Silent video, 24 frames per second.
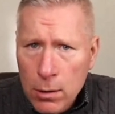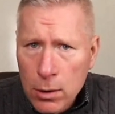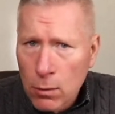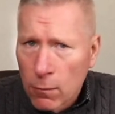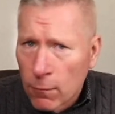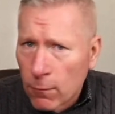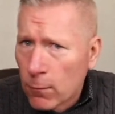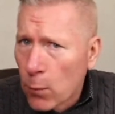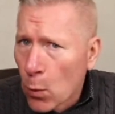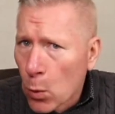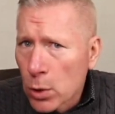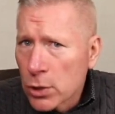
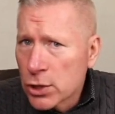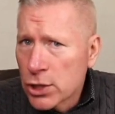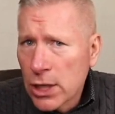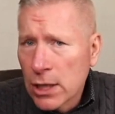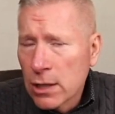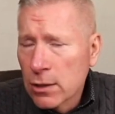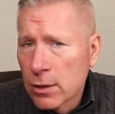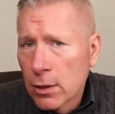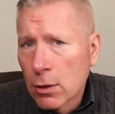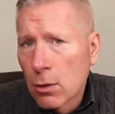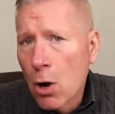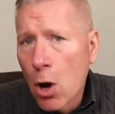
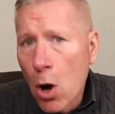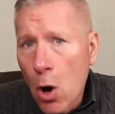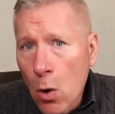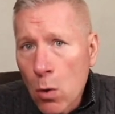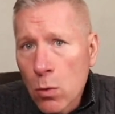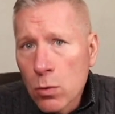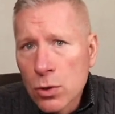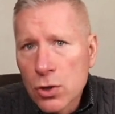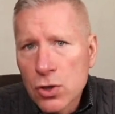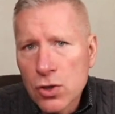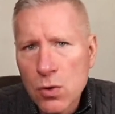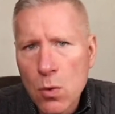forging their
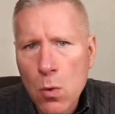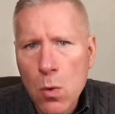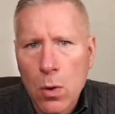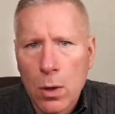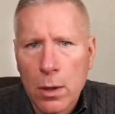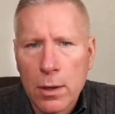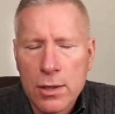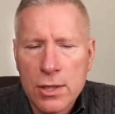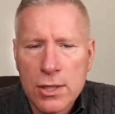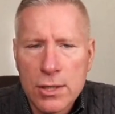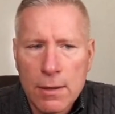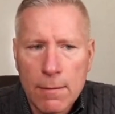own
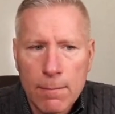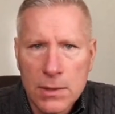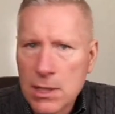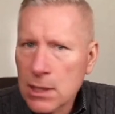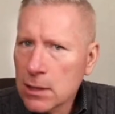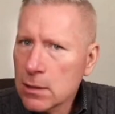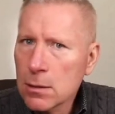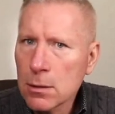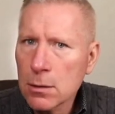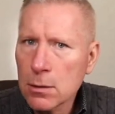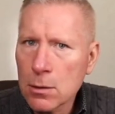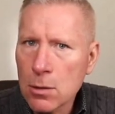swords,
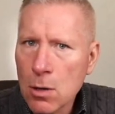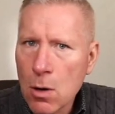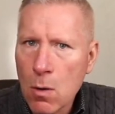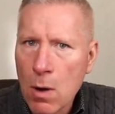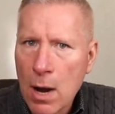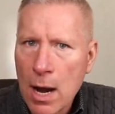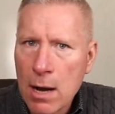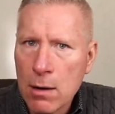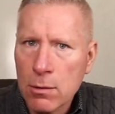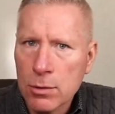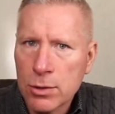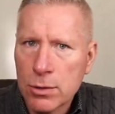didn't know
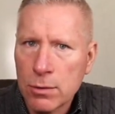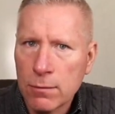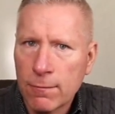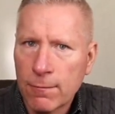how to